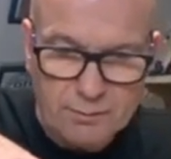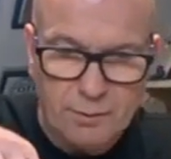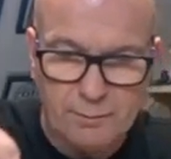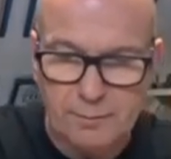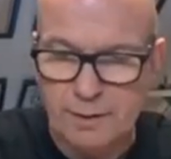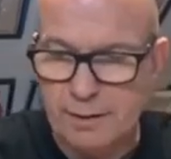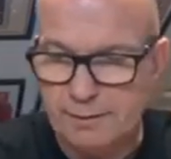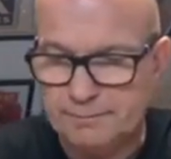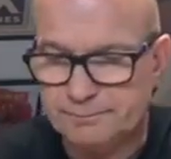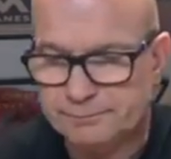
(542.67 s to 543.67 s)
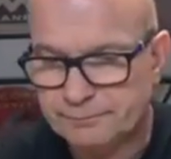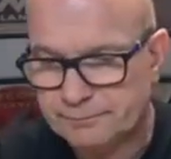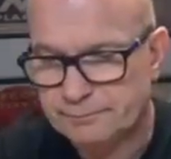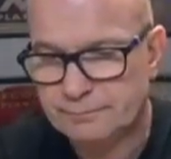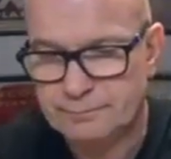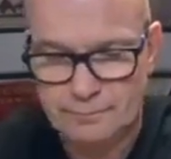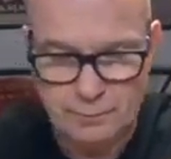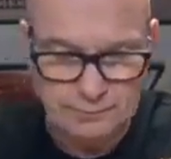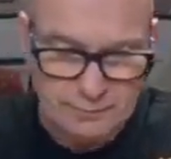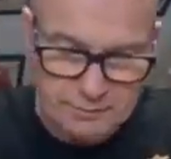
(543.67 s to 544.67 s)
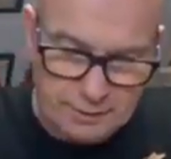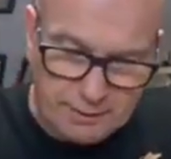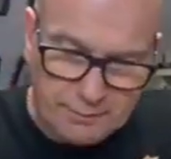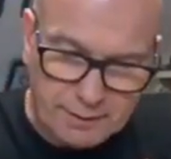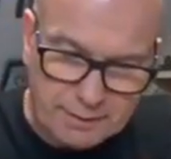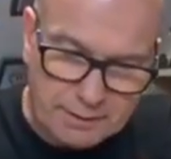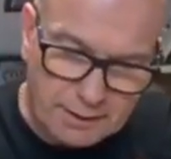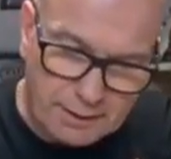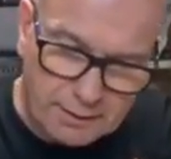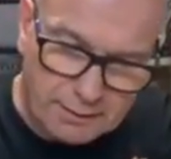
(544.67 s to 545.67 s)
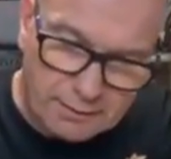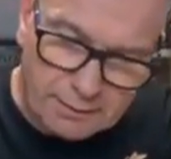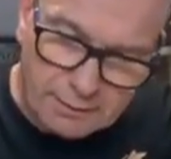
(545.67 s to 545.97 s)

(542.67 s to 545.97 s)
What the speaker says: Put that in. Put the blade back together.